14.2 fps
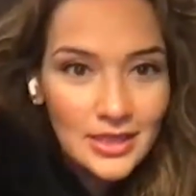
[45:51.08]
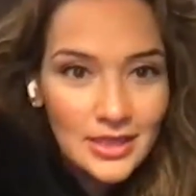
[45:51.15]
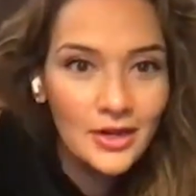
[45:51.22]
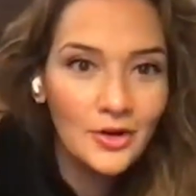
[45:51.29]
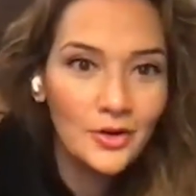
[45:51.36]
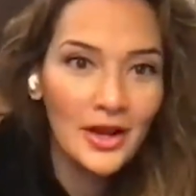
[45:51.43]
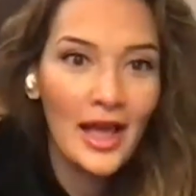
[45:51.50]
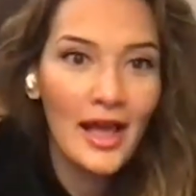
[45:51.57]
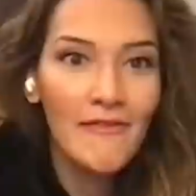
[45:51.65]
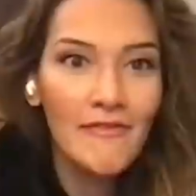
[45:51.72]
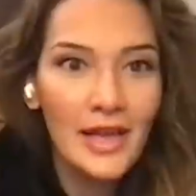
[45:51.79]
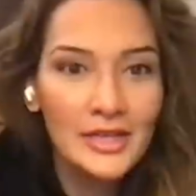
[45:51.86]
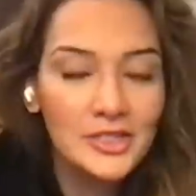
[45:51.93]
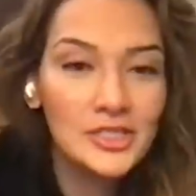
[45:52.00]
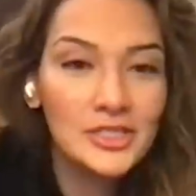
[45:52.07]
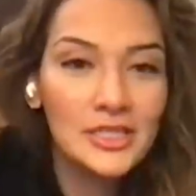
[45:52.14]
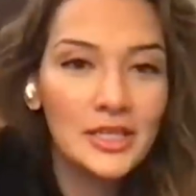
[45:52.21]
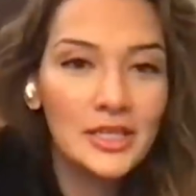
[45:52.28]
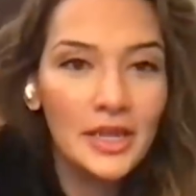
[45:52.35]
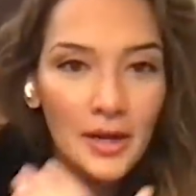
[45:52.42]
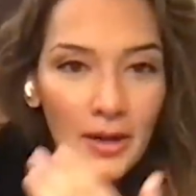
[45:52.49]
You know, to have that just
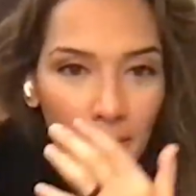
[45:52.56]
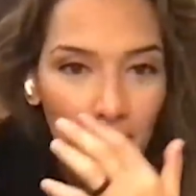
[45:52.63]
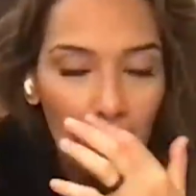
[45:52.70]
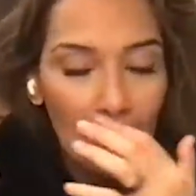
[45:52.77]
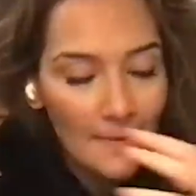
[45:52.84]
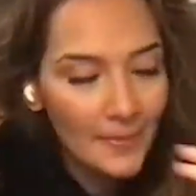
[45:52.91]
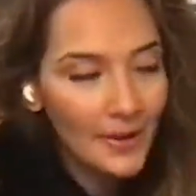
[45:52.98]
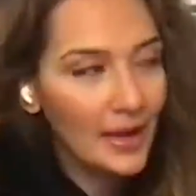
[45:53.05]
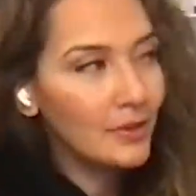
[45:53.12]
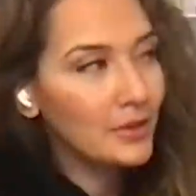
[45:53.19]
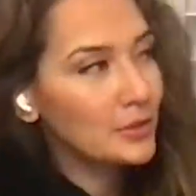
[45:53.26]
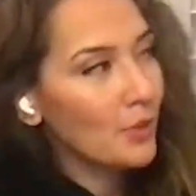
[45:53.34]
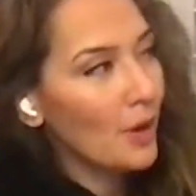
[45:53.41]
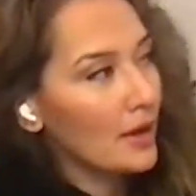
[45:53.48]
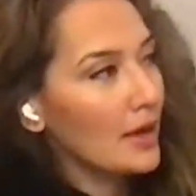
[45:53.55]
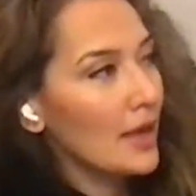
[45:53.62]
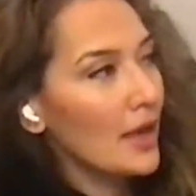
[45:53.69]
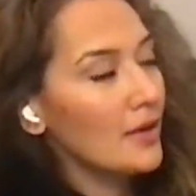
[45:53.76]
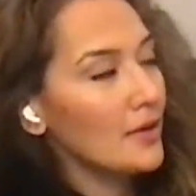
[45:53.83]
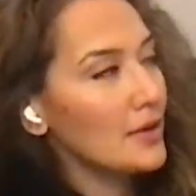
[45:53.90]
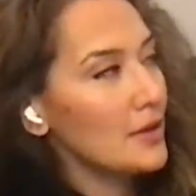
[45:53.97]
sit there. But I was walking
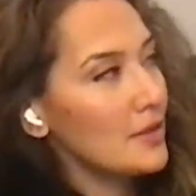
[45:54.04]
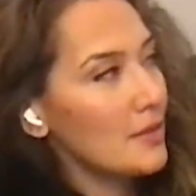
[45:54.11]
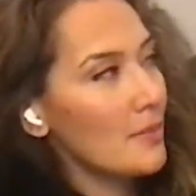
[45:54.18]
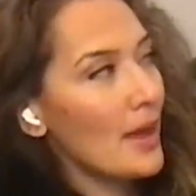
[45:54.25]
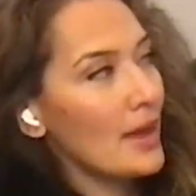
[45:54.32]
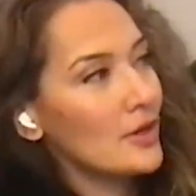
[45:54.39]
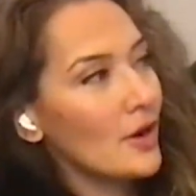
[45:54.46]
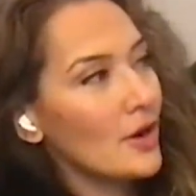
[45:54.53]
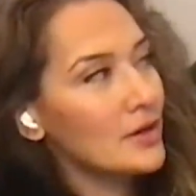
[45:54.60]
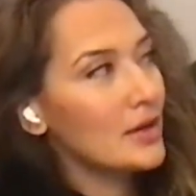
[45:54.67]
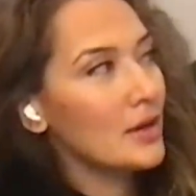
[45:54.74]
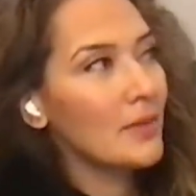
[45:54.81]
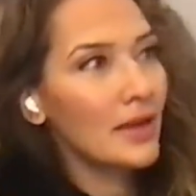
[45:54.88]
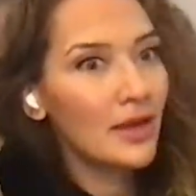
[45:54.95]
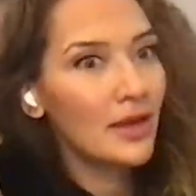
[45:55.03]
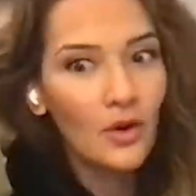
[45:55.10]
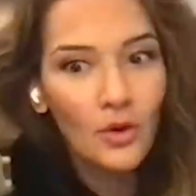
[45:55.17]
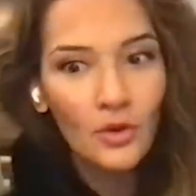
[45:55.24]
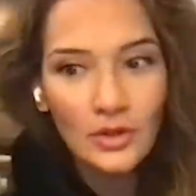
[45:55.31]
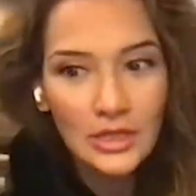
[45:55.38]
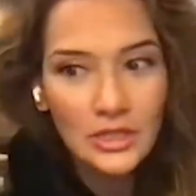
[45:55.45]
out in the backyard and I'm like,
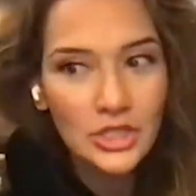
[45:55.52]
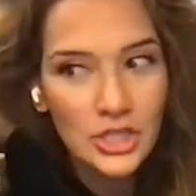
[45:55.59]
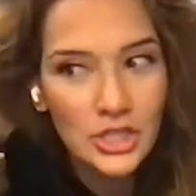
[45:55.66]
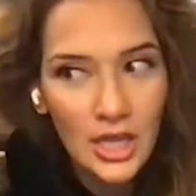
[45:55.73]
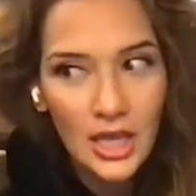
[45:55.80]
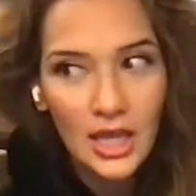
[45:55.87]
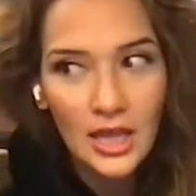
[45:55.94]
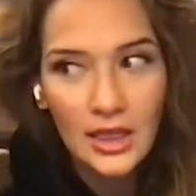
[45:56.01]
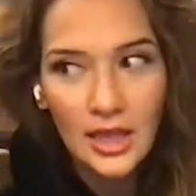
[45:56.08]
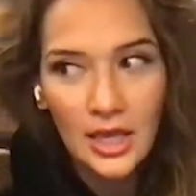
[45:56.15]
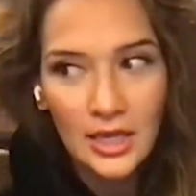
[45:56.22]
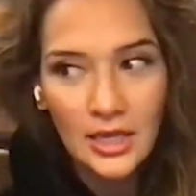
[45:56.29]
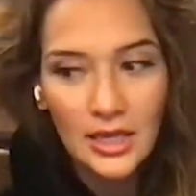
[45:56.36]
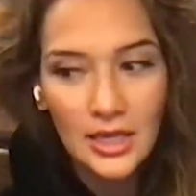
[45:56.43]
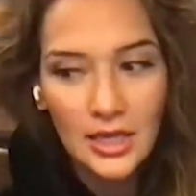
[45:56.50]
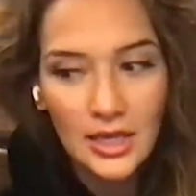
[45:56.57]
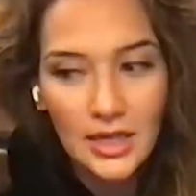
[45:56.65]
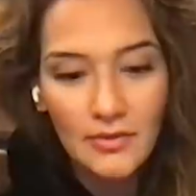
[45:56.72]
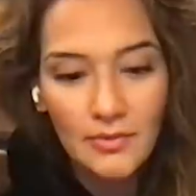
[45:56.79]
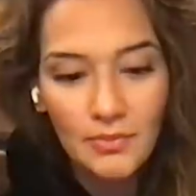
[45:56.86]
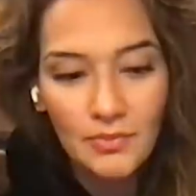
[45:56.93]
holy shit, like
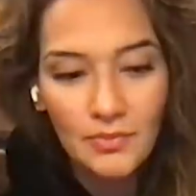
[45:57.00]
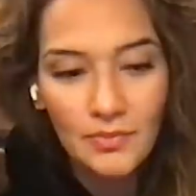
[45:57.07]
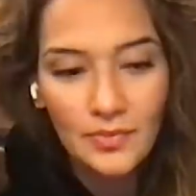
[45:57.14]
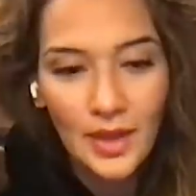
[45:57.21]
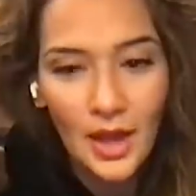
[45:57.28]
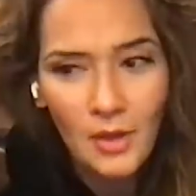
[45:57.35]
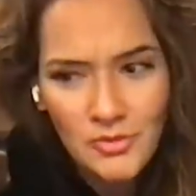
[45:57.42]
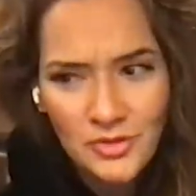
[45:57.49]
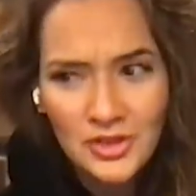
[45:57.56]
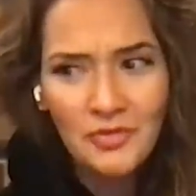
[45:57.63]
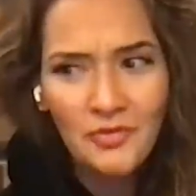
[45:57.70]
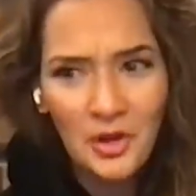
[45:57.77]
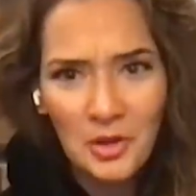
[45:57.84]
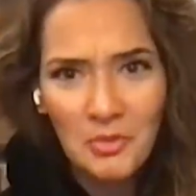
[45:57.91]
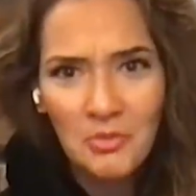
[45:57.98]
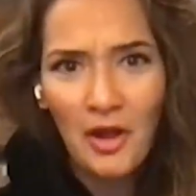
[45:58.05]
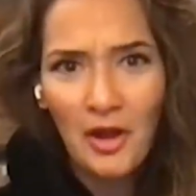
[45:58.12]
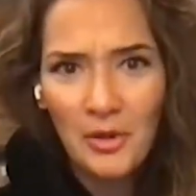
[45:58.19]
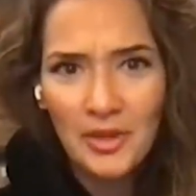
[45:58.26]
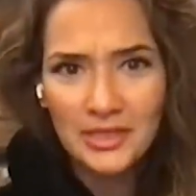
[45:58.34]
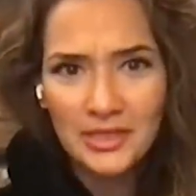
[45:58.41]
I'm really fucking proud
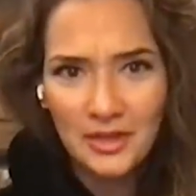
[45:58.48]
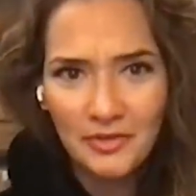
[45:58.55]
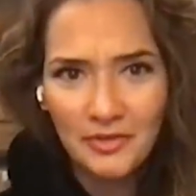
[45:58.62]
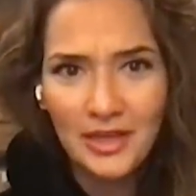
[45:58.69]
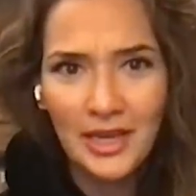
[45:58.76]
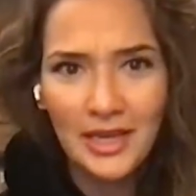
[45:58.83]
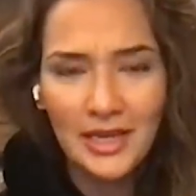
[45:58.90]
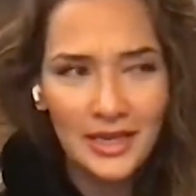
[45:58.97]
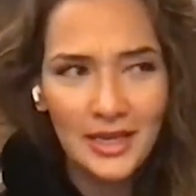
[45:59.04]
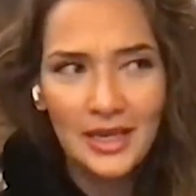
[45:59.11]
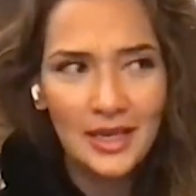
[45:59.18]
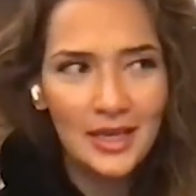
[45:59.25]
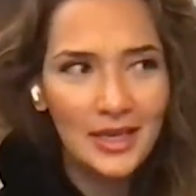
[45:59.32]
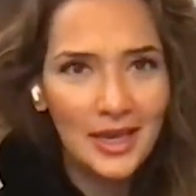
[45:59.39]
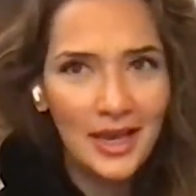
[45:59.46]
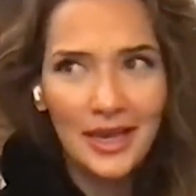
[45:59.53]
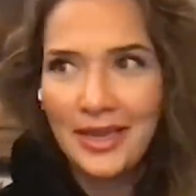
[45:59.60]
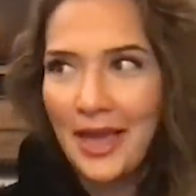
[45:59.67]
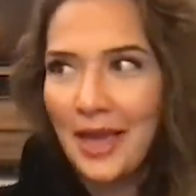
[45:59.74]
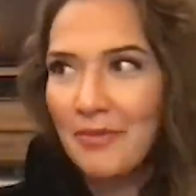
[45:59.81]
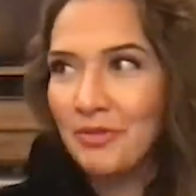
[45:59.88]
of myself. Like I I
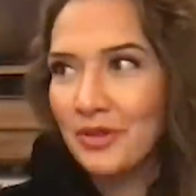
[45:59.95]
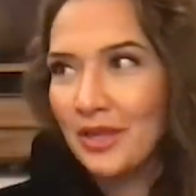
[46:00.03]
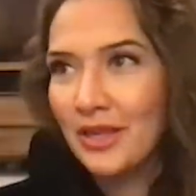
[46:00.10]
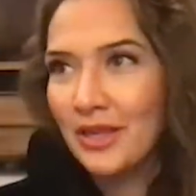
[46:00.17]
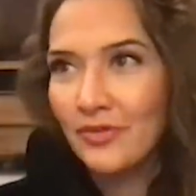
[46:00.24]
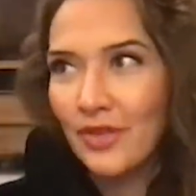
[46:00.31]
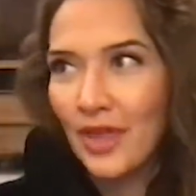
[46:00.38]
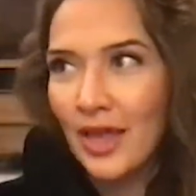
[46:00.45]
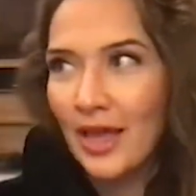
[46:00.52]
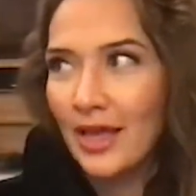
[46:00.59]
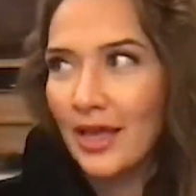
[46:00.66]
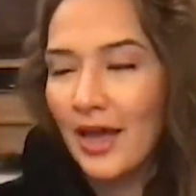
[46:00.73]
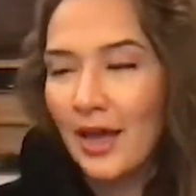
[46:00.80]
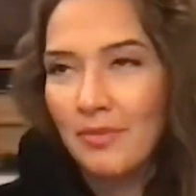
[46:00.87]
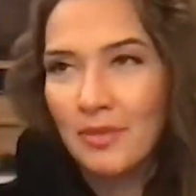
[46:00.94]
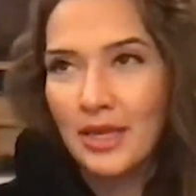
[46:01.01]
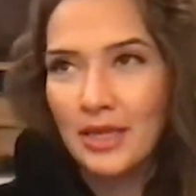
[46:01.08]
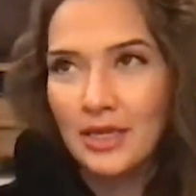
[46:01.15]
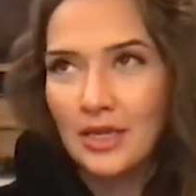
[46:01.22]
can't believe that I'm like